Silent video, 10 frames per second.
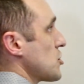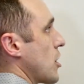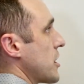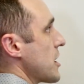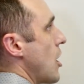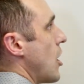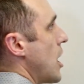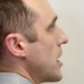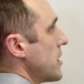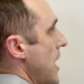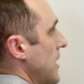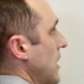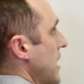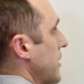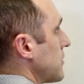starting on a
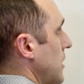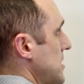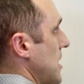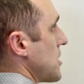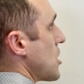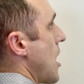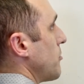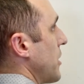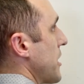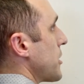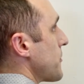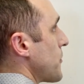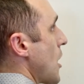layer, let's say the top layer,